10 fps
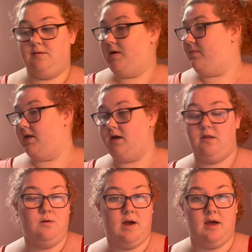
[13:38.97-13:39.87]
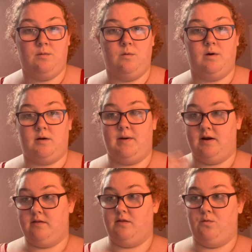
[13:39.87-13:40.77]
Maybe another way will work
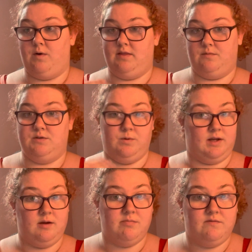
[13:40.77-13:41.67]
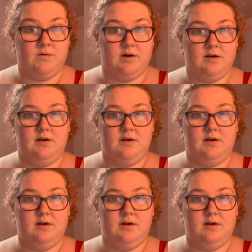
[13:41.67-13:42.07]
better than the one that was working before.